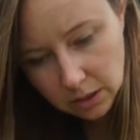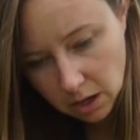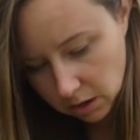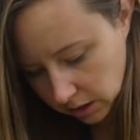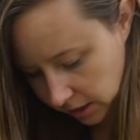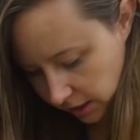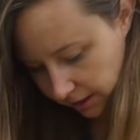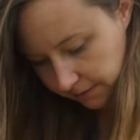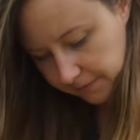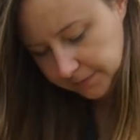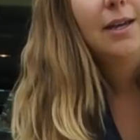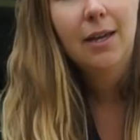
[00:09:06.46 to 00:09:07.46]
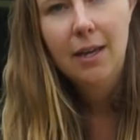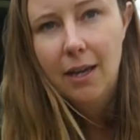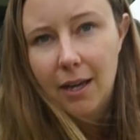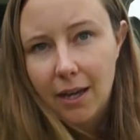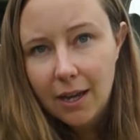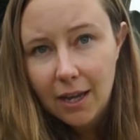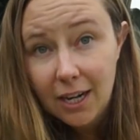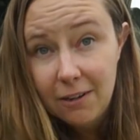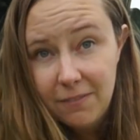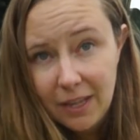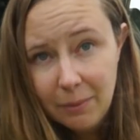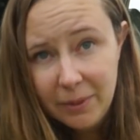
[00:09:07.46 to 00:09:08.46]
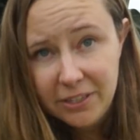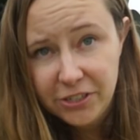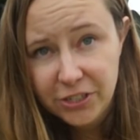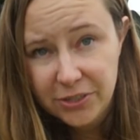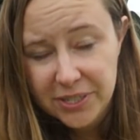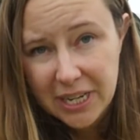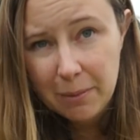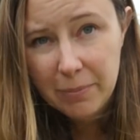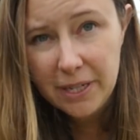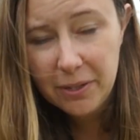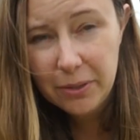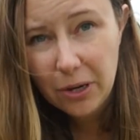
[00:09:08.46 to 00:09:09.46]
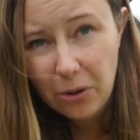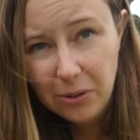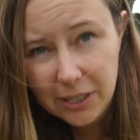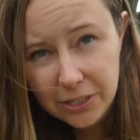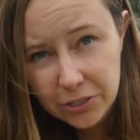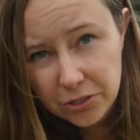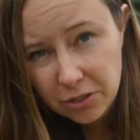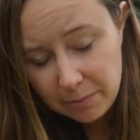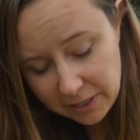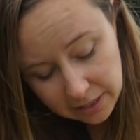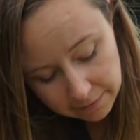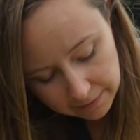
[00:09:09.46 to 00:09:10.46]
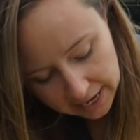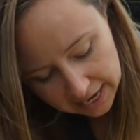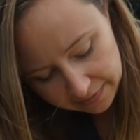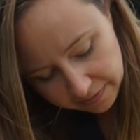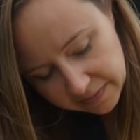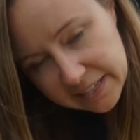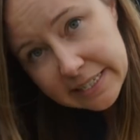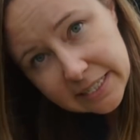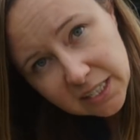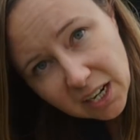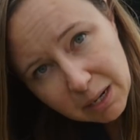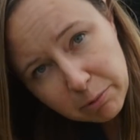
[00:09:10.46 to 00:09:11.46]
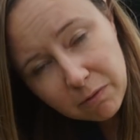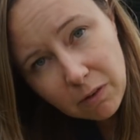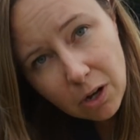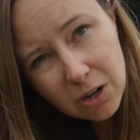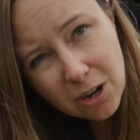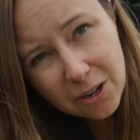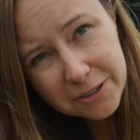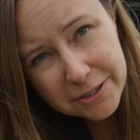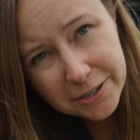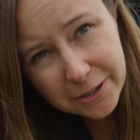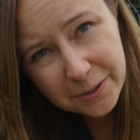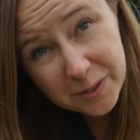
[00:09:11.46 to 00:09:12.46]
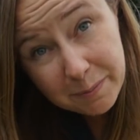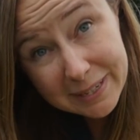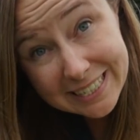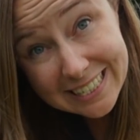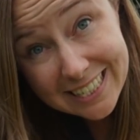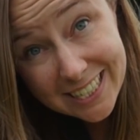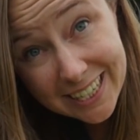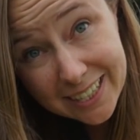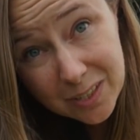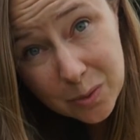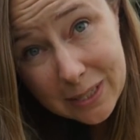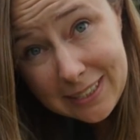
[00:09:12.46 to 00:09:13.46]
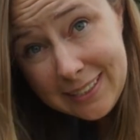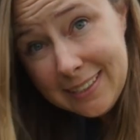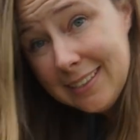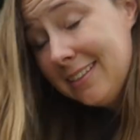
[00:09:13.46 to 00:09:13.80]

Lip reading: lock. And I found my insurance company would only insure me if I had this type of lock on, so it's best to check as well.